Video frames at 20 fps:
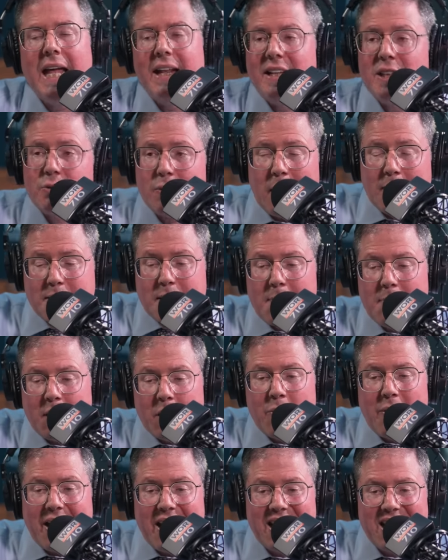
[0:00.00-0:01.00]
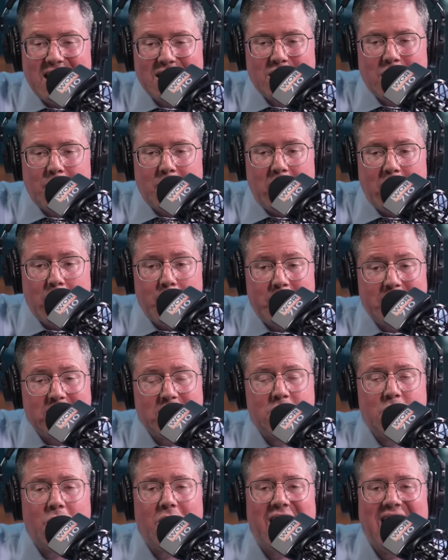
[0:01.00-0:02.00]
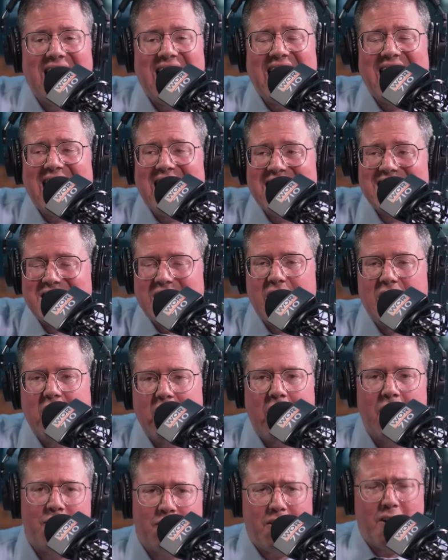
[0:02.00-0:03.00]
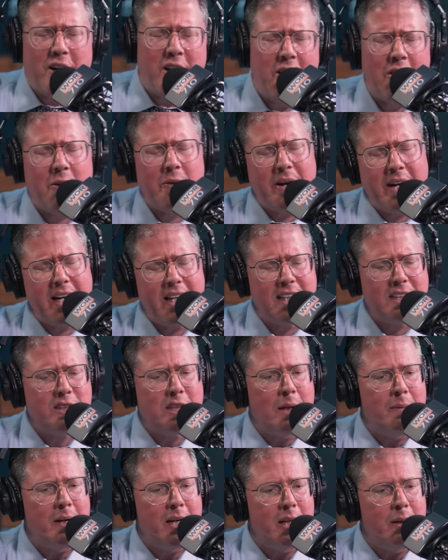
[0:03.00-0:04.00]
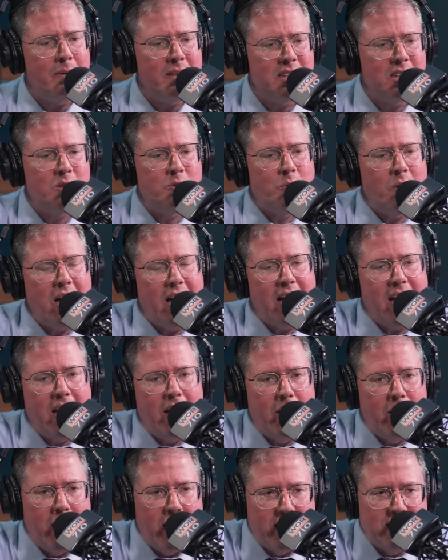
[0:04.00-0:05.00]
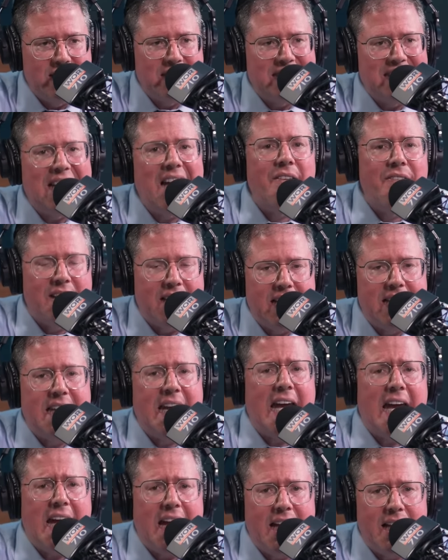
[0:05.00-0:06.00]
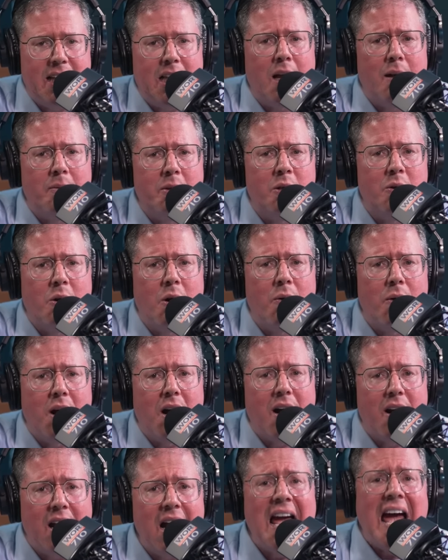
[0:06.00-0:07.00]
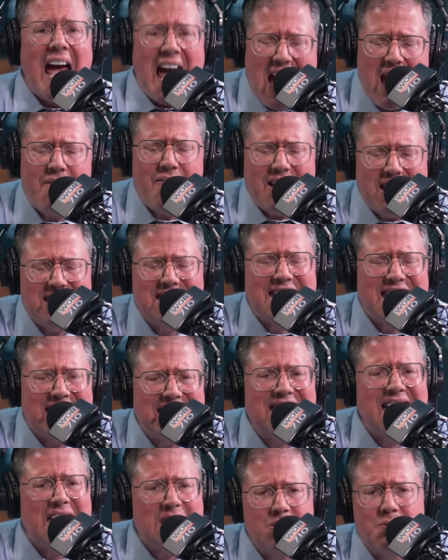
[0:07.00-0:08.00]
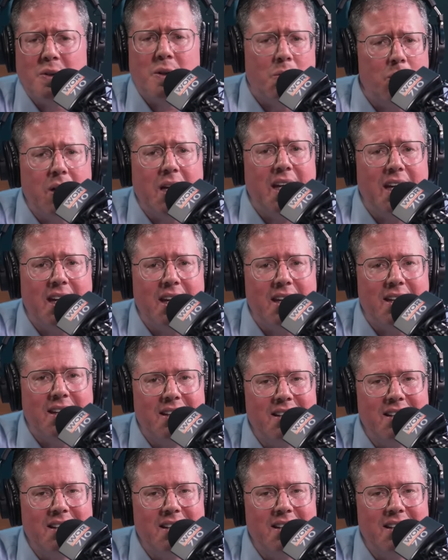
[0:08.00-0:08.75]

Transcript: This wraps up a great edition of Mind Your Business. Tune in again next Sunday night for another great edition of Mind Your Business right here on 710 WOR. Have a successful week.